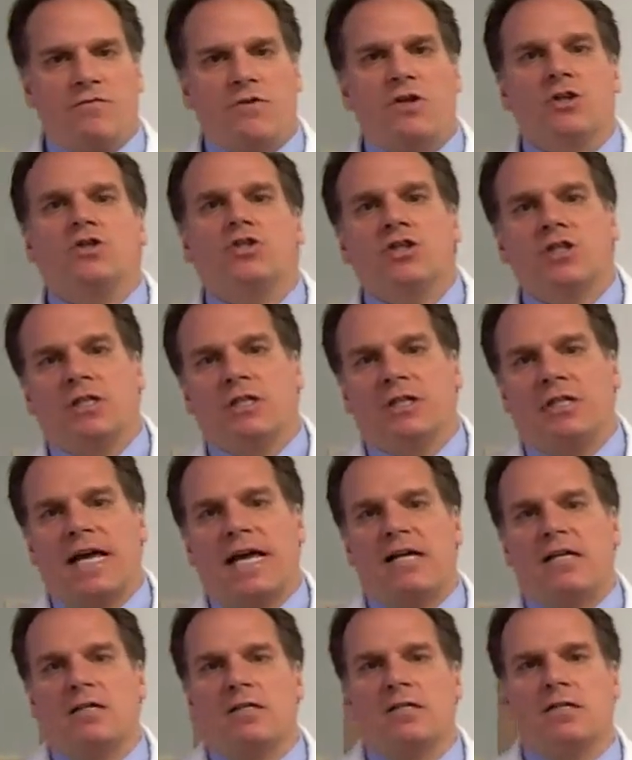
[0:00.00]
functional
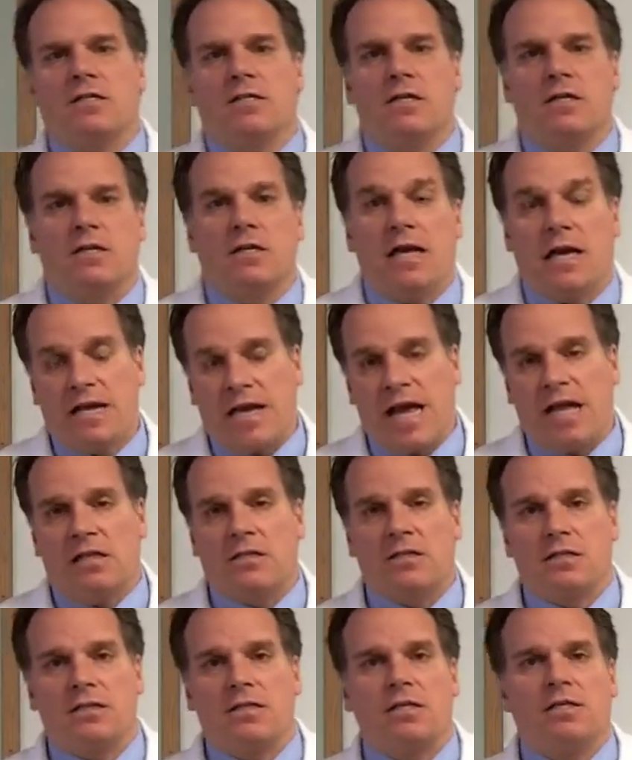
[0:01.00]

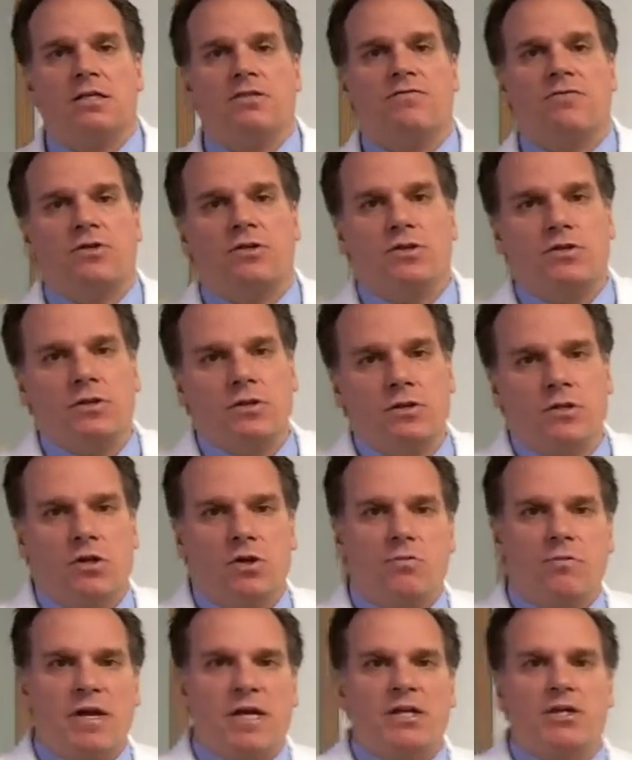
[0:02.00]
analysis is versus
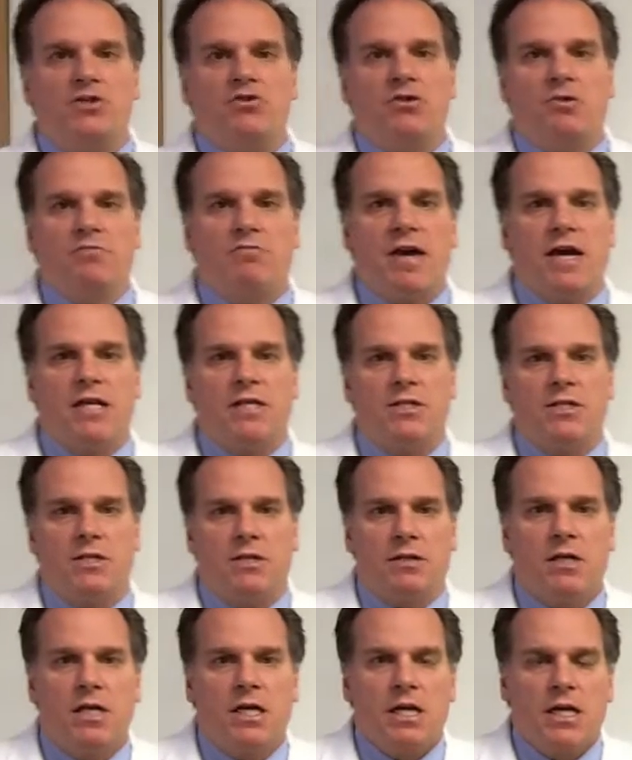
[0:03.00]
mainstream
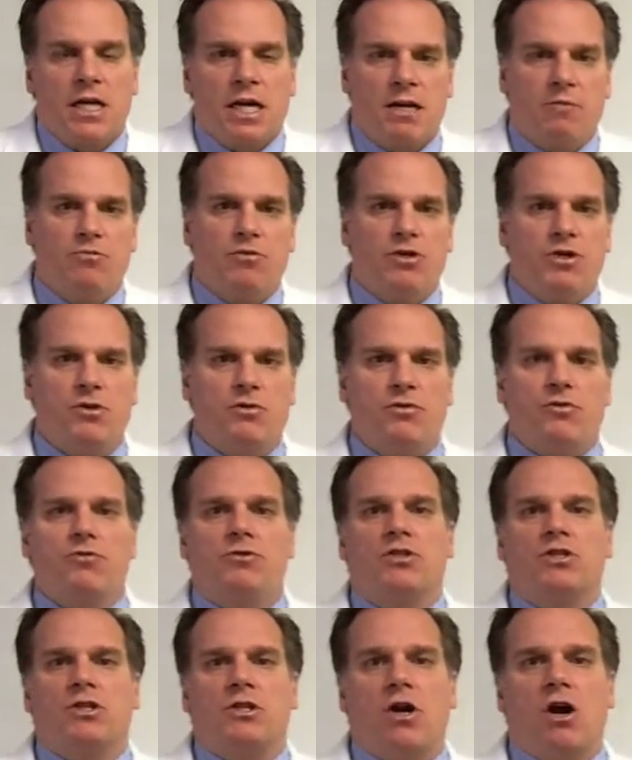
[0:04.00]
medicine. Kind of bring you
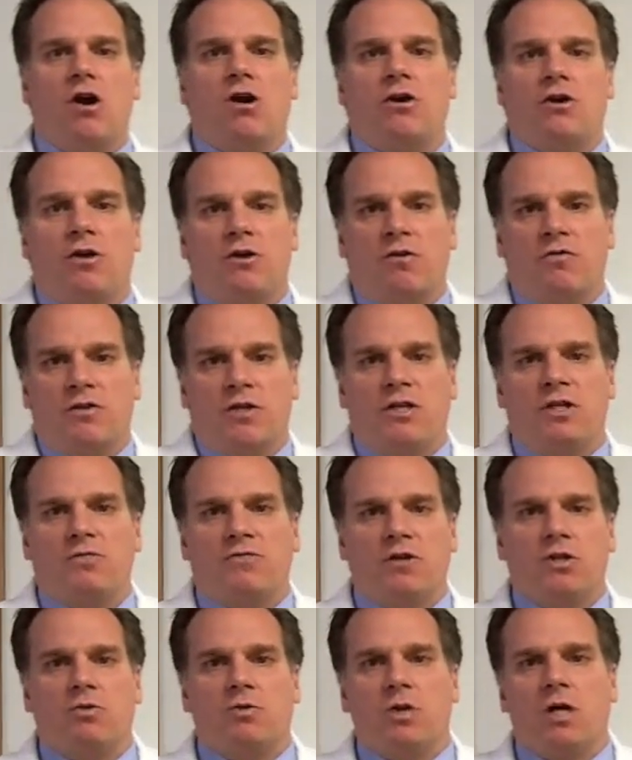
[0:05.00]
through a scenario of an
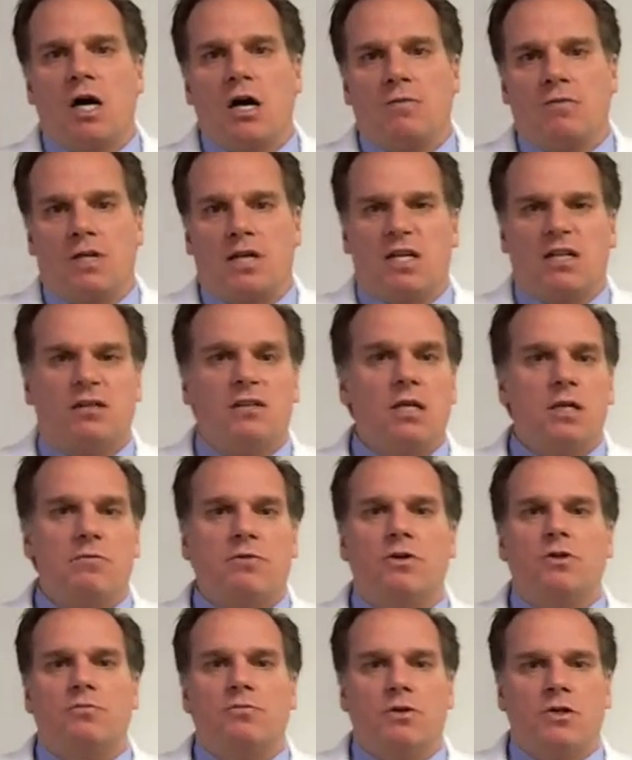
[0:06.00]
individual coming in, a
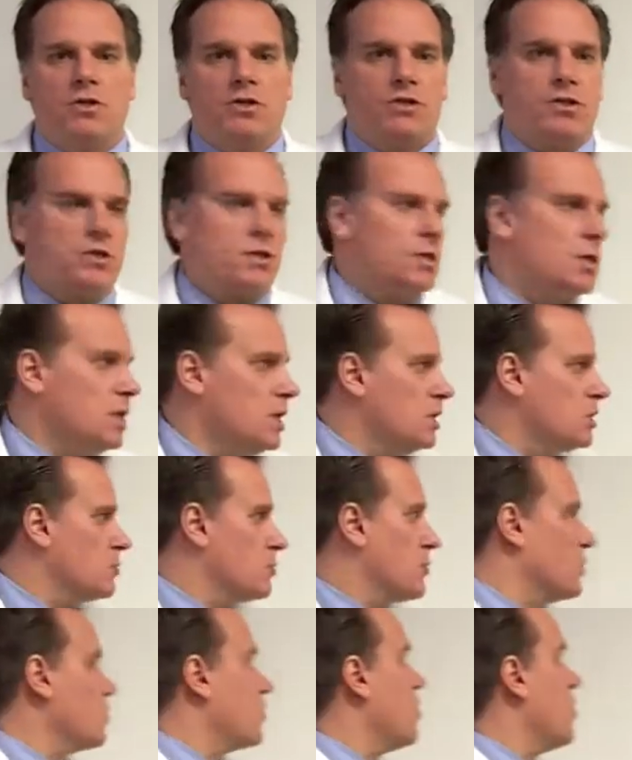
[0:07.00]
typical person.
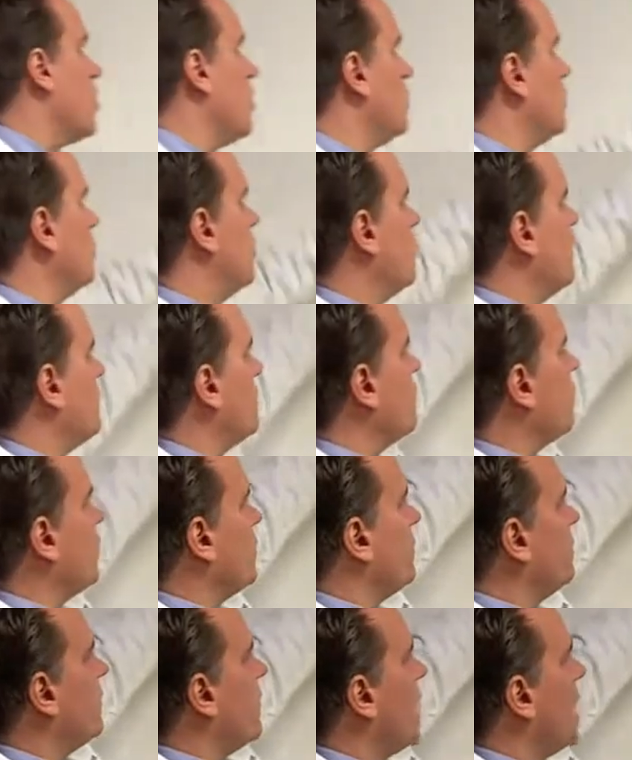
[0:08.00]
So we're going to call her a
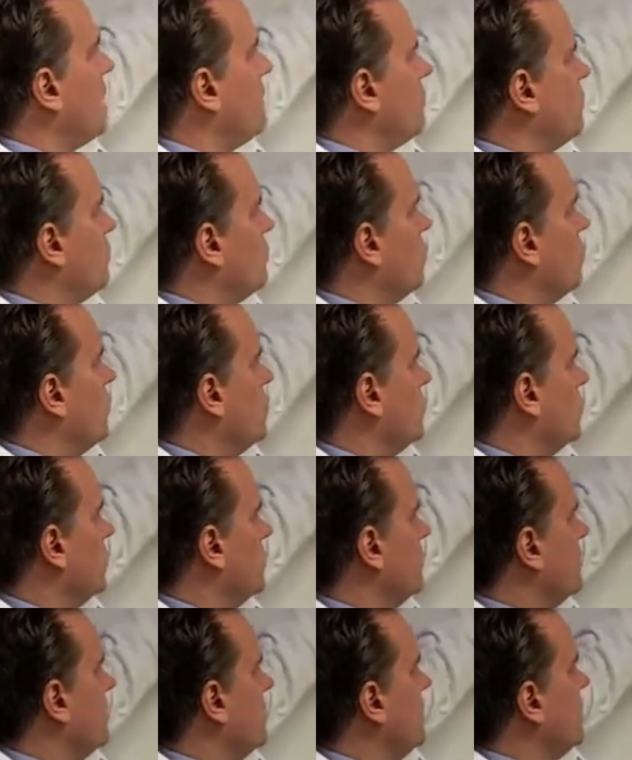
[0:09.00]

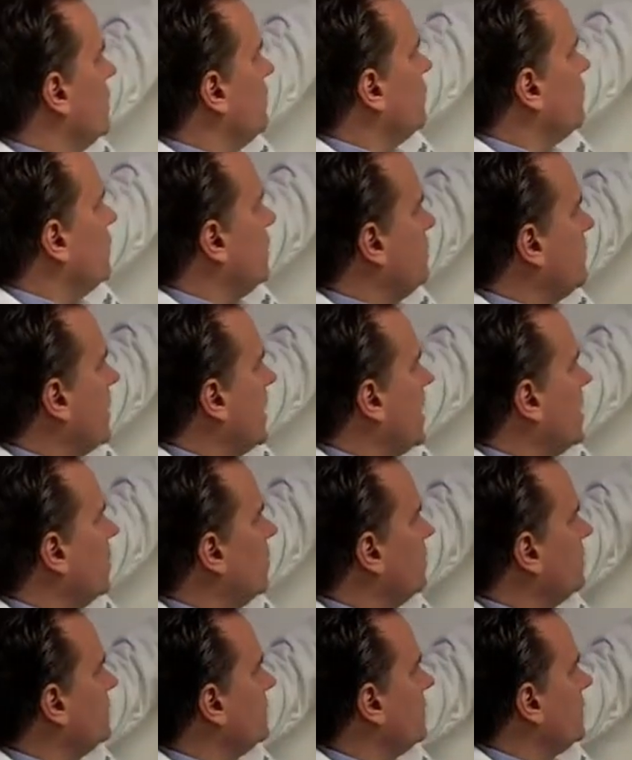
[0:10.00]
45-year-old
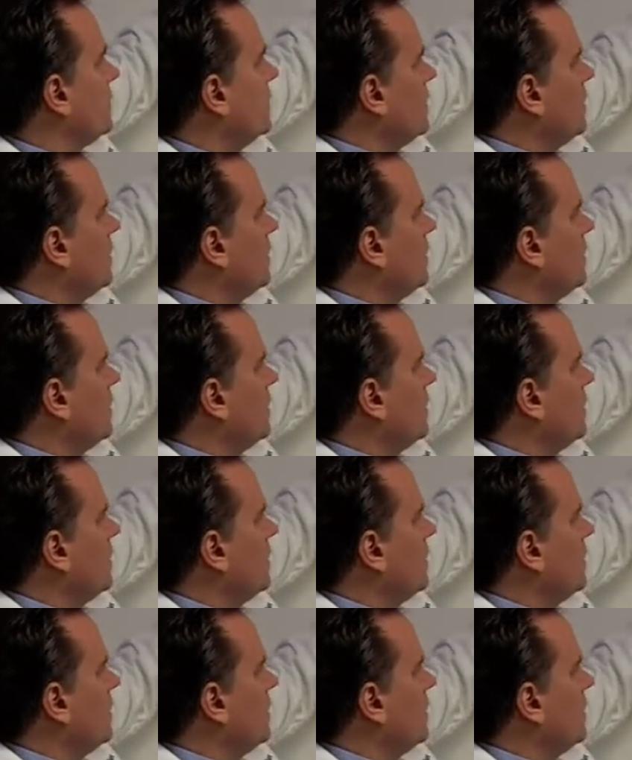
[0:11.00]
female,